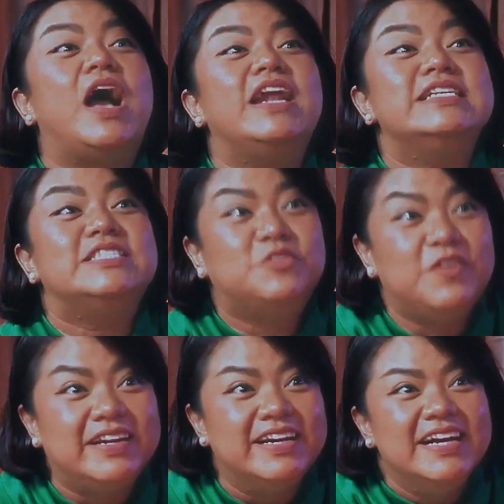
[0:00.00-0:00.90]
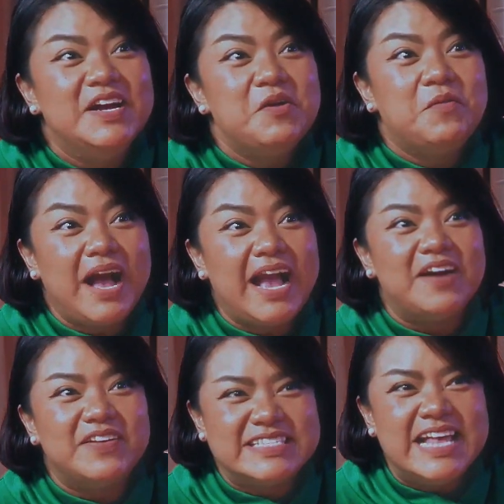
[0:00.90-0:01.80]
So you understood
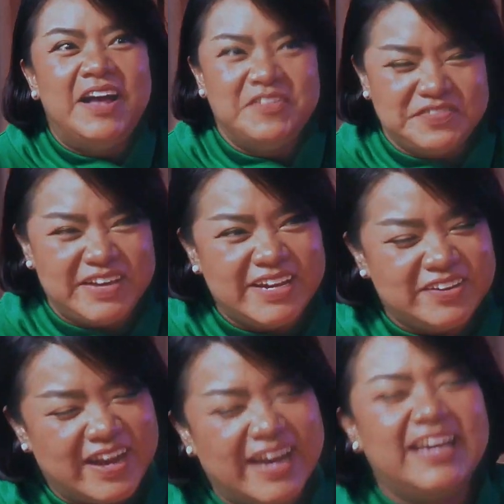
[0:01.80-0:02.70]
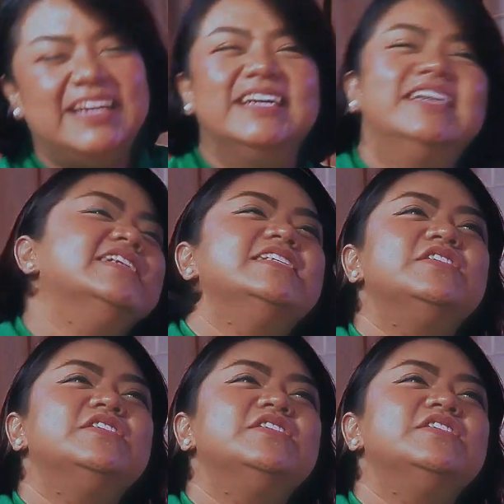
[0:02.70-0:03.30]
why I was laughing, right?